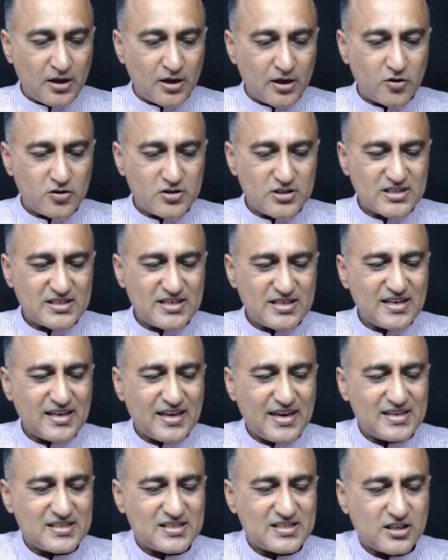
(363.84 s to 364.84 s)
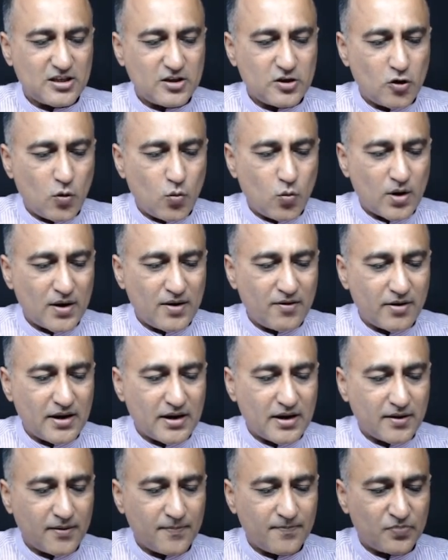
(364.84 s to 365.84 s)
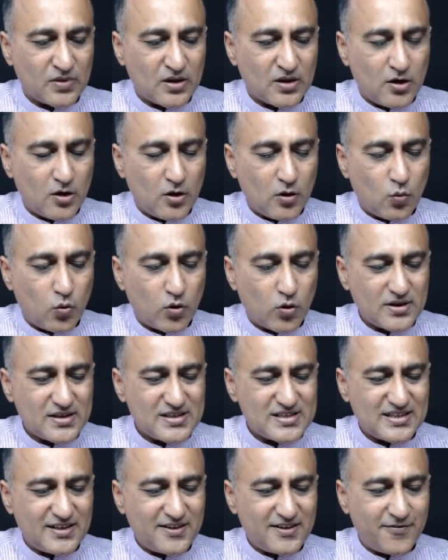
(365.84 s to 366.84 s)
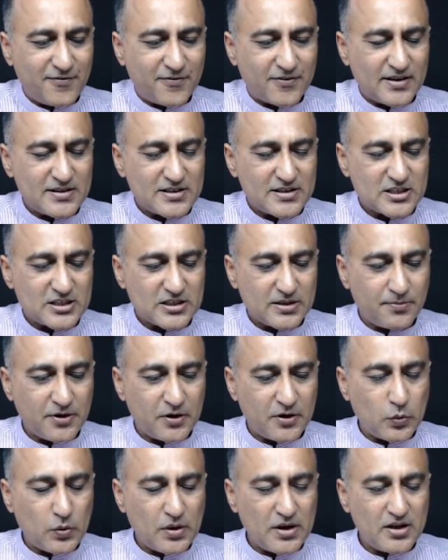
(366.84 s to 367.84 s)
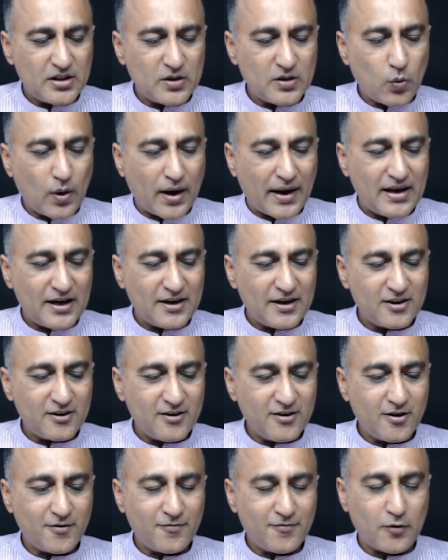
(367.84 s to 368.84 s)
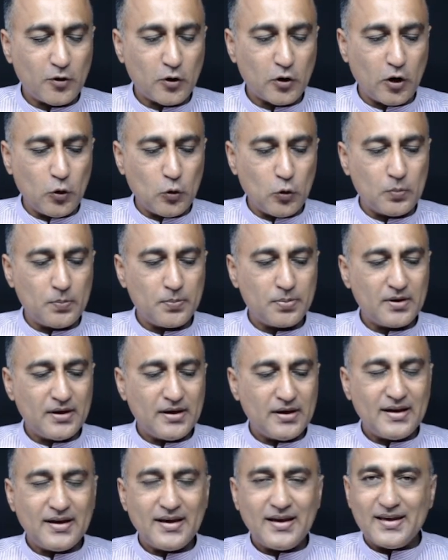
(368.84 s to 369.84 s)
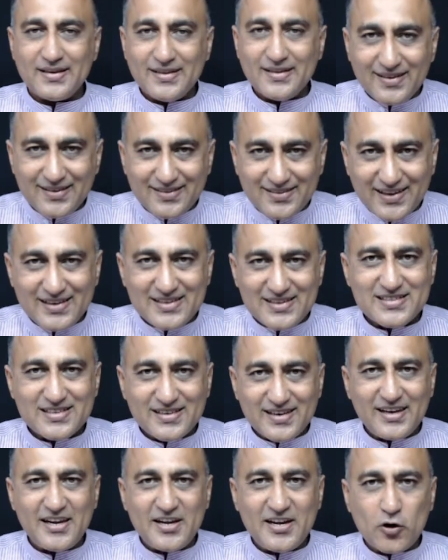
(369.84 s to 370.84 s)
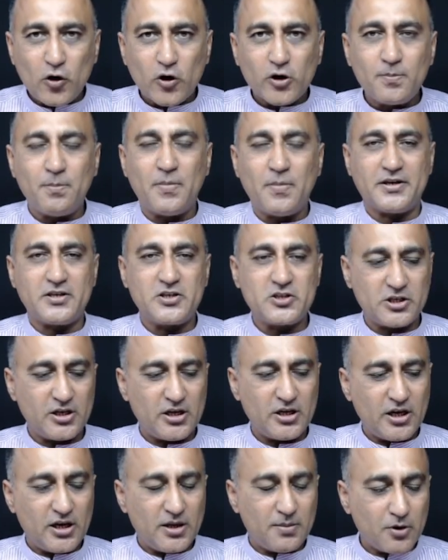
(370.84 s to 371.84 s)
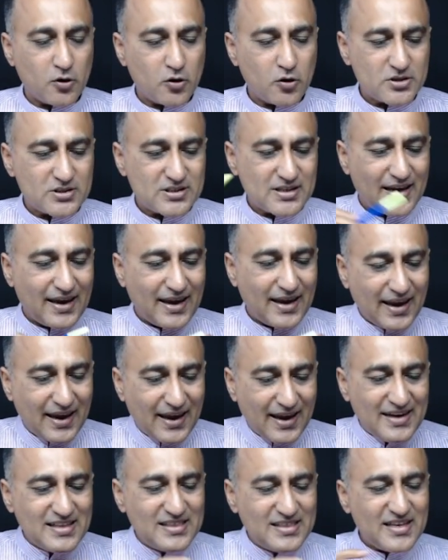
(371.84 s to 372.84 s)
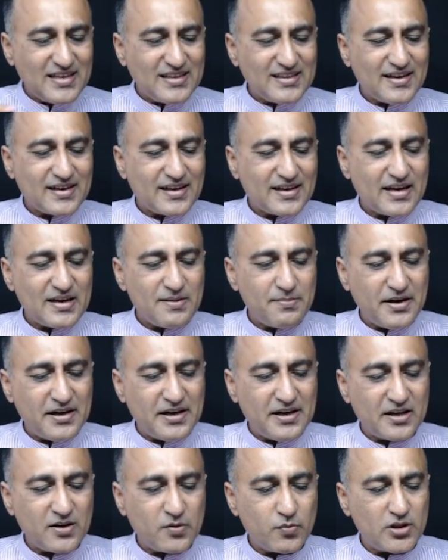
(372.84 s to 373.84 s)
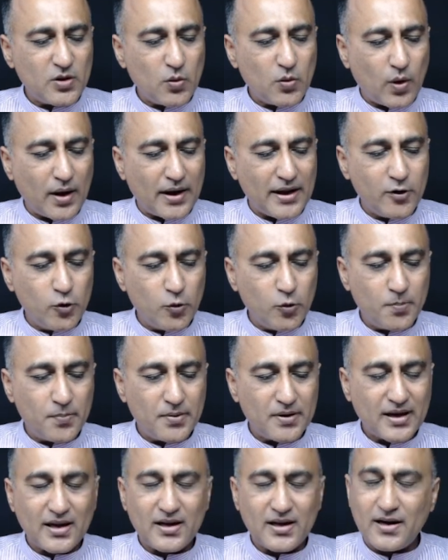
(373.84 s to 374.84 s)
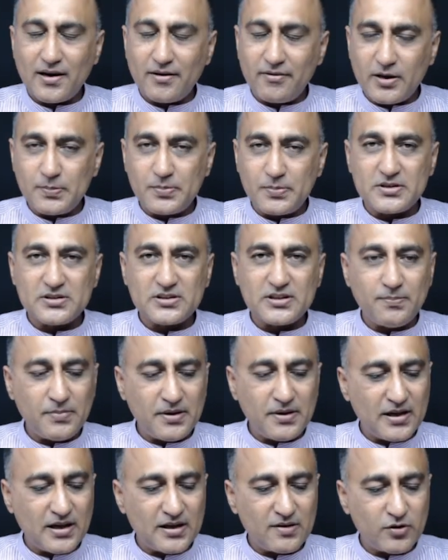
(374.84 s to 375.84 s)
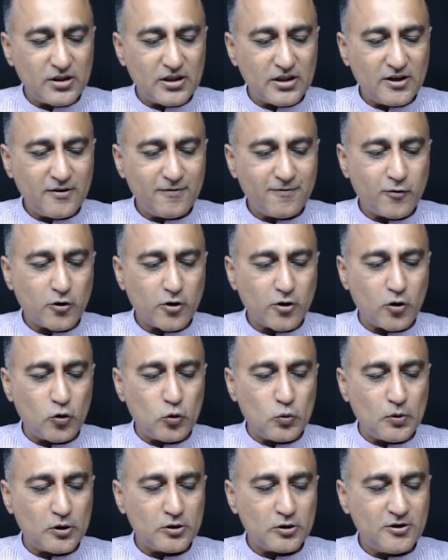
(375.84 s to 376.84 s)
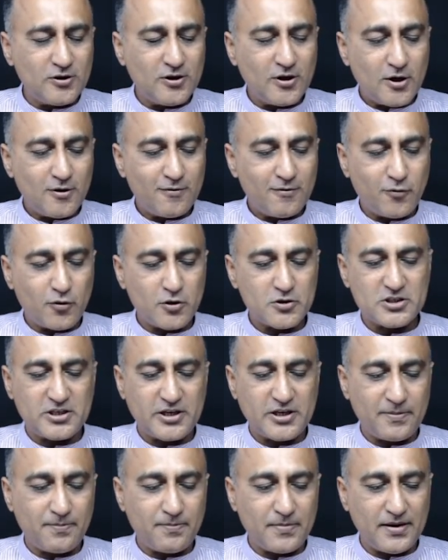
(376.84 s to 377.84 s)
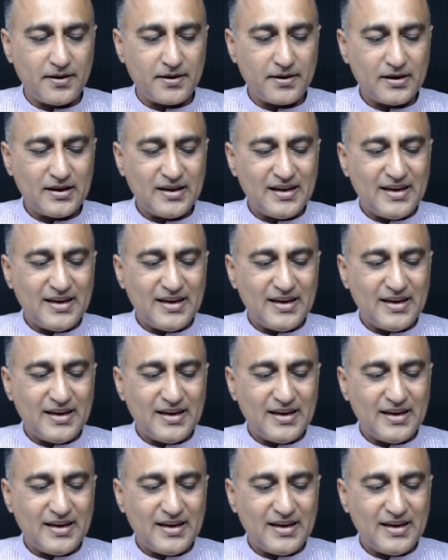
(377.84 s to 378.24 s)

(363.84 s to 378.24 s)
now just in case you're wondering what is the difference between the while and the for loop? There is really not much because anything that can be done with the while loop can 100% be done with the for loop or the for statement.